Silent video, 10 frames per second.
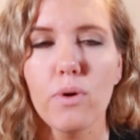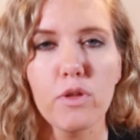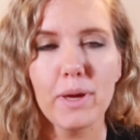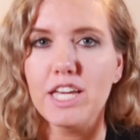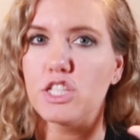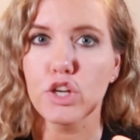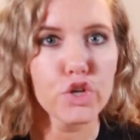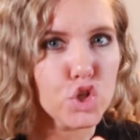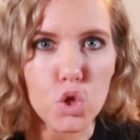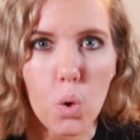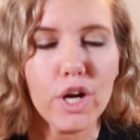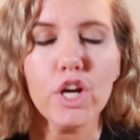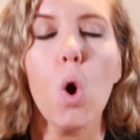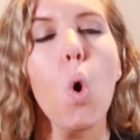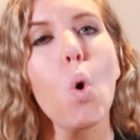whether because they're
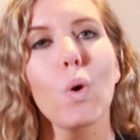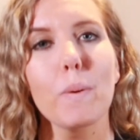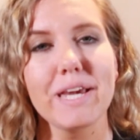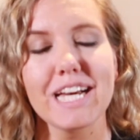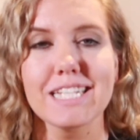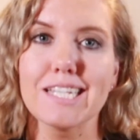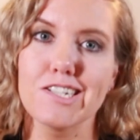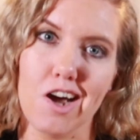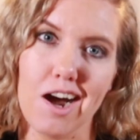short or because they're